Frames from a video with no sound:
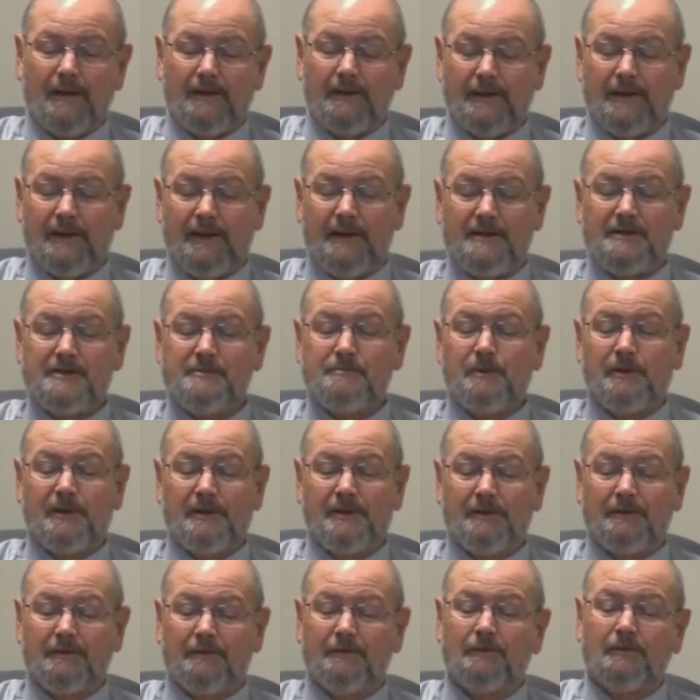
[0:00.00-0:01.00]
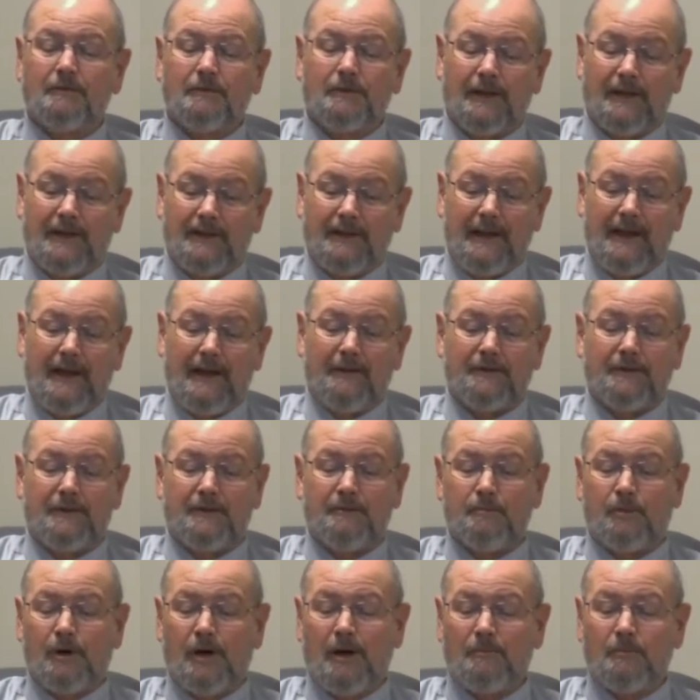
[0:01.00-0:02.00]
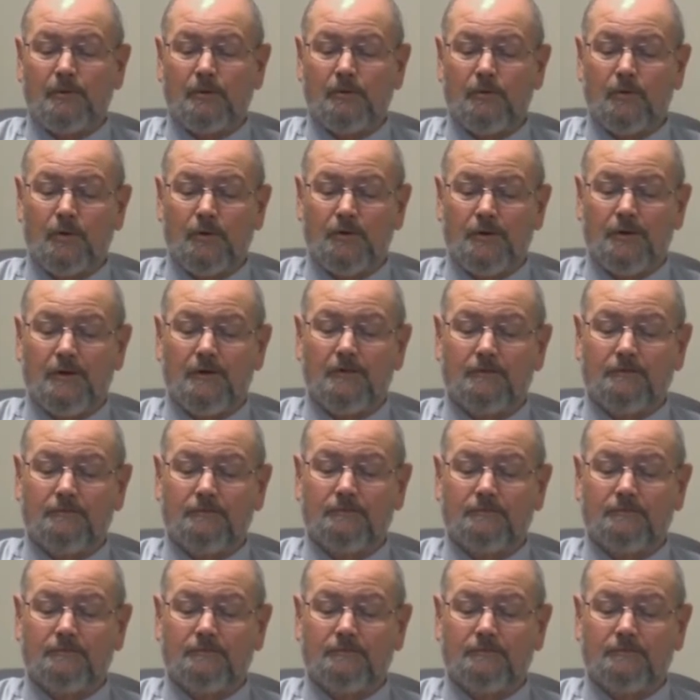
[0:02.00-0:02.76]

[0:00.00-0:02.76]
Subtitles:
that has been laid out in proper order.